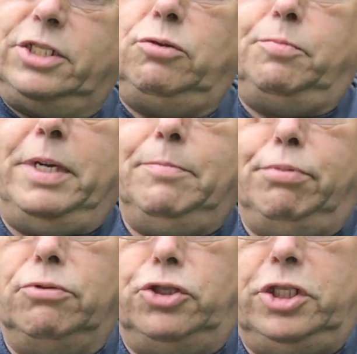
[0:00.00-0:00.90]
to use big
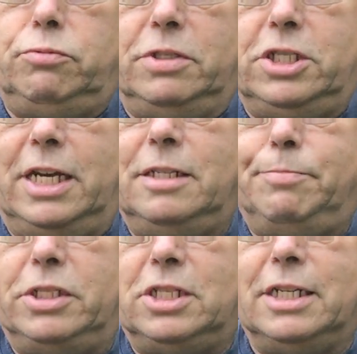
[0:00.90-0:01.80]
bunches with tail
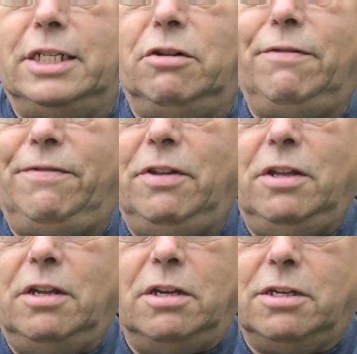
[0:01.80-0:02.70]
bits hanging off,
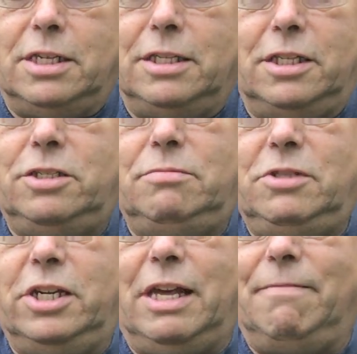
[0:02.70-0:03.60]
because then
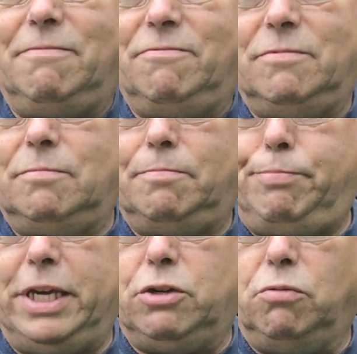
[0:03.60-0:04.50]
you get
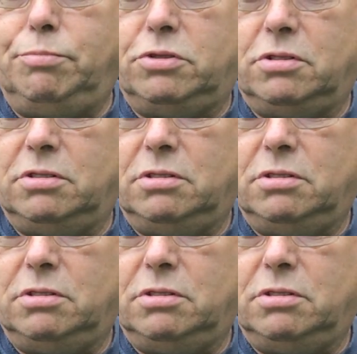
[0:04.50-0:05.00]
pickups